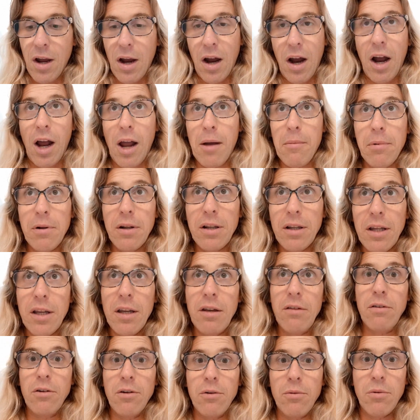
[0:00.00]
I
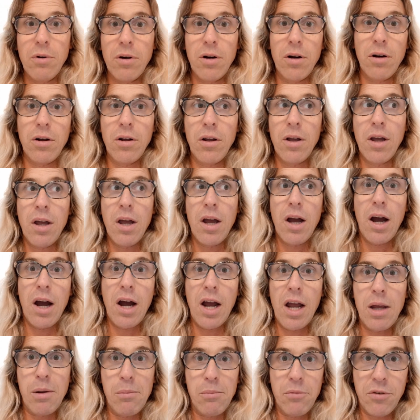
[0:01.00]
believe it will,
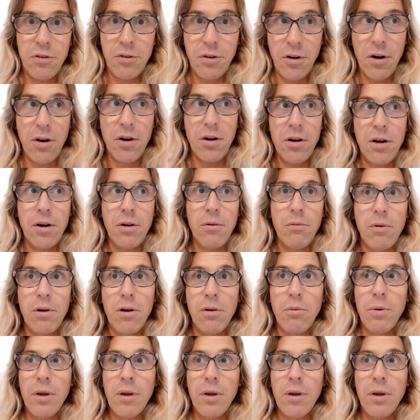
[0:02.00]
I am certain it will.